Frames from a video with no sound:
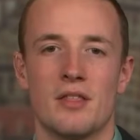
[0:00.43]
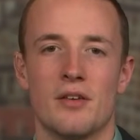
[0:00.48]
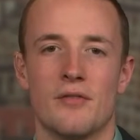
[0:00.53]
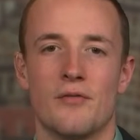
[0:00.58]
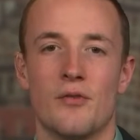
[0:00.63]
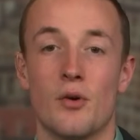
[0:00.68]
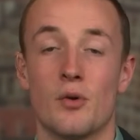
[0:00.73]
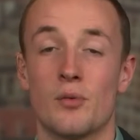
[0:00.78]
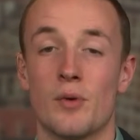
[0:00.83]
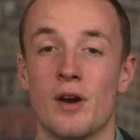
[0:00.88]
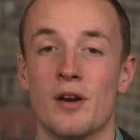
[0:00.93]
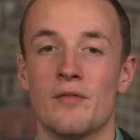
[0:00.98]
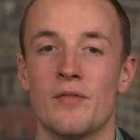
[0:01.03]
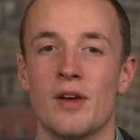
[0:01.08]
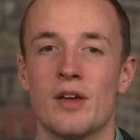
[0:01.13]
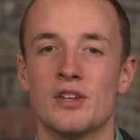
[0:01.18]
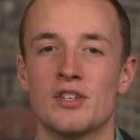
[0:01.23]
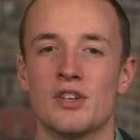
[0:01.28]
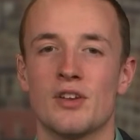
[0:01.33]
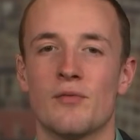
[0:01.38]
The full
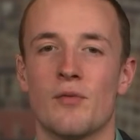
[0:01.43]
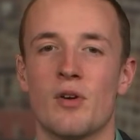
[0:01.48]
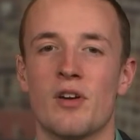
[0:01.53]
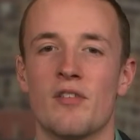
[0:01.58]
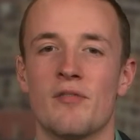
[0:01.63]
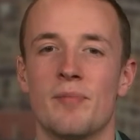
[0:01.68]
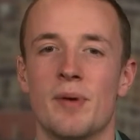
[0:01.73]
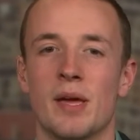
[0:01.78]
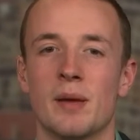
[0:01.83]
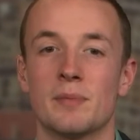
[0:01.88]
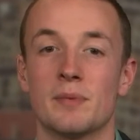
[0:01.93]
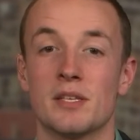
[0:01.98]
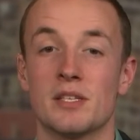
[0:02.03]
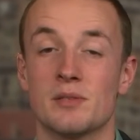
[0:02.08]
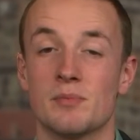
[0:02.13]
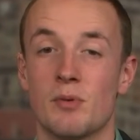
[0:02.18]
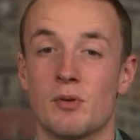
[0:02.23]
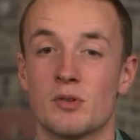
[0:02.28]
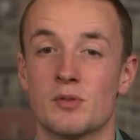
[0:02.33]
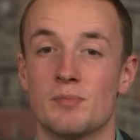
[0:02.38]
renovation of one of Binghamton's
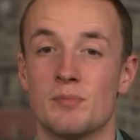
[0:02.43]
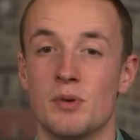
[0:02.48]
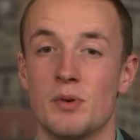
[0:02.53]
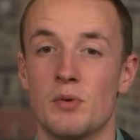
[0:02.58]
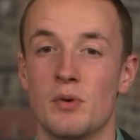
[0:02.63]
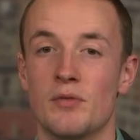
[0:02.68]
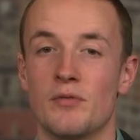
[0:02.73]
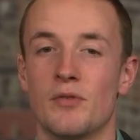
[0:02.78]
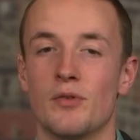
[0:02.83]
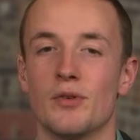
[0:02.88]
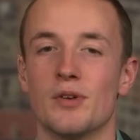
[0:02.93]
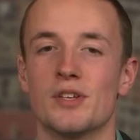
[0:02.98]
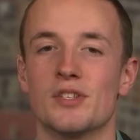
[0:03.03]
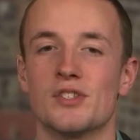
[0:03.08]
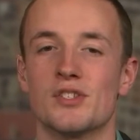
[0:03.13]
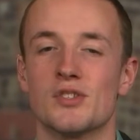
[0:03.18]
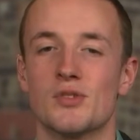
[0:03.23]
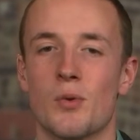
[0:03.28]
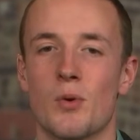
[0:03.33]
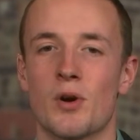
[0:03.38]
most beautiful
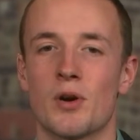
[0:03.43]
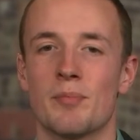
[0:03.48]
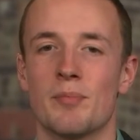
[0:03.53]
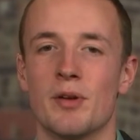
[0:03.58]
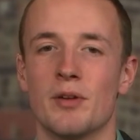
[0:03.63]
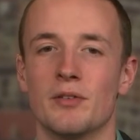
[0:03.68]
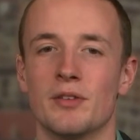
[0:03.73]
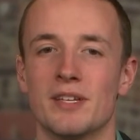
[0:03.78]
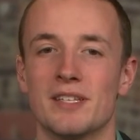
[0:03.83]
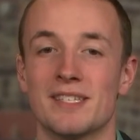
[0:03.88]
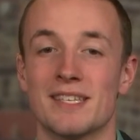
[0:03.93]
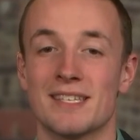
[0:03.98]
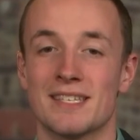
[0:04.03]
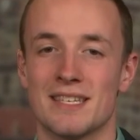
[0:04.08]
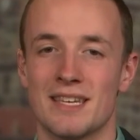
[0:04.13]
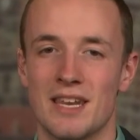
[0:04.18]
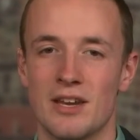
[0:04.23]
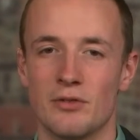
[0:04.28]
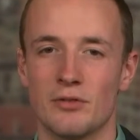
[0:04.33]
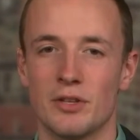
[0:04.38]
historic buildings is
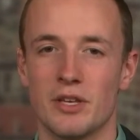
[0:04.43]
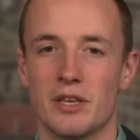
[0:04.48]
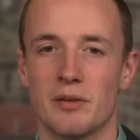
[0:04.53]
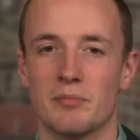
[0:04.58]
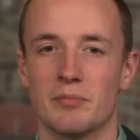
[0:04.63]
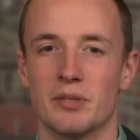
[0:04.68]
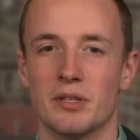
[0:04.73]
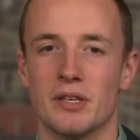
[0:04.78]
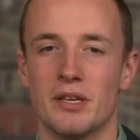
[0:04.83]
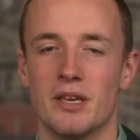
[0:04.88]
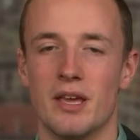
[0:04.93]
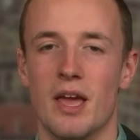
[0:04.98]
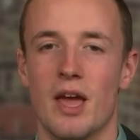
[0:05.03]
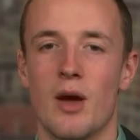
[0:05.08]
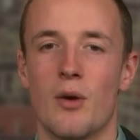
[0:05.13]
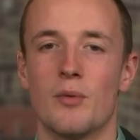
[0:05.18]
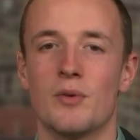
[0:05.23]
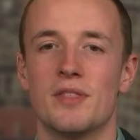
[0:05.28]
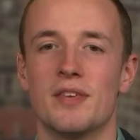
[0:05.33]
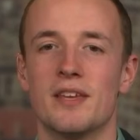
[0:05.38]
nearly complete,
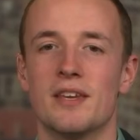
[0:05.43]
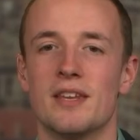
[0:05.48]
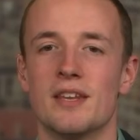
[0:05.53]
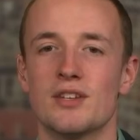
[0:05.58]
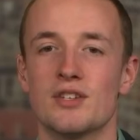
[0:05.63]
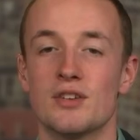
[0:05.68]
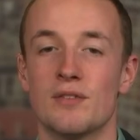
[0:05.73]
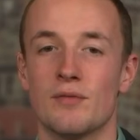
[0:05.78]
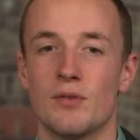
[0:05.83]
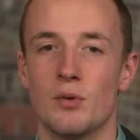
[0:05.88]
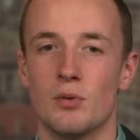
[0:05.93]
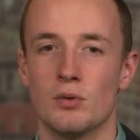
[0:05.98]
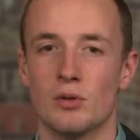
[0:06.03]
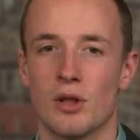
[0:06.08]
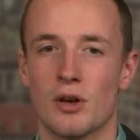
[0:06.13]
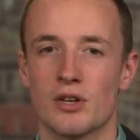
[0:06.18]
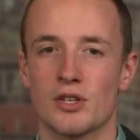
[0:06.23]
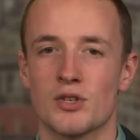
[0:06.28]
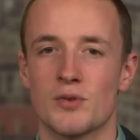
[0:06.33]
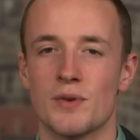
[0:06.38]
with the addition of new
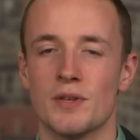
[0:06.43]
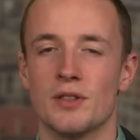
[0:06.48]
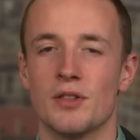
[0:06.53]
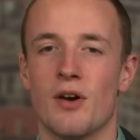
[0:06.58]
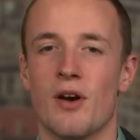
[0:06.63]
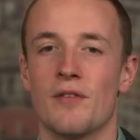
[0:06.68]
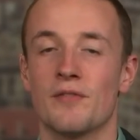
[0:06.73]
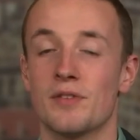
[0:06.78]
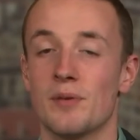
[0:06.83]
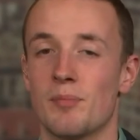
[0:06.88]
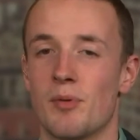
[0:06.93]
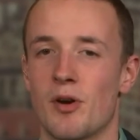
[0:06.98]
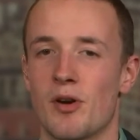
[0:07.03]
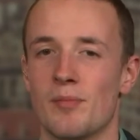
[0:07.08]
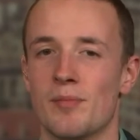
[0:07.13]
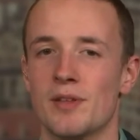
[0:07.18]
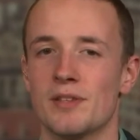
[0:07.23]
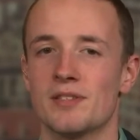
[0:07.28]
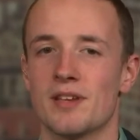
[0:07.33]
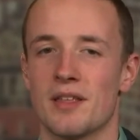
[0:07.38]
luxury loft
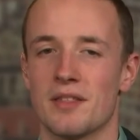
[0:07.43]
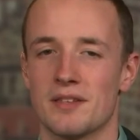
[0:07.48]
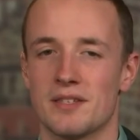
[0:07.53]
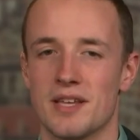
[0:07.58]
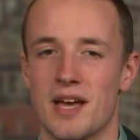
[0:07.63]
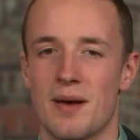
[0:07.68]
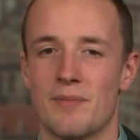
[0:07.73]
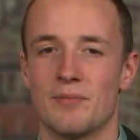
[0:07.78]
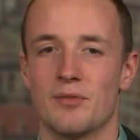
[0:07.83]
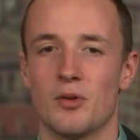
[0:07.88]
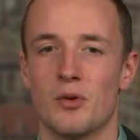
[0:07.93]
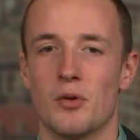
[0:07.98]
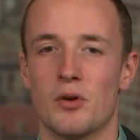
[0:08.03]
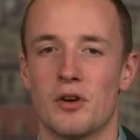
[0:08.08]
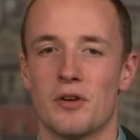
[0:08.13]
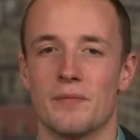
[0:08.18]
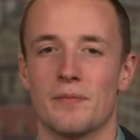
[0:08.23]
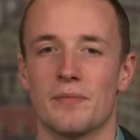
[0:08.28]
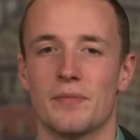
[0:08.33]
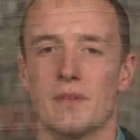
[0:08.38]
apartments on the top floor.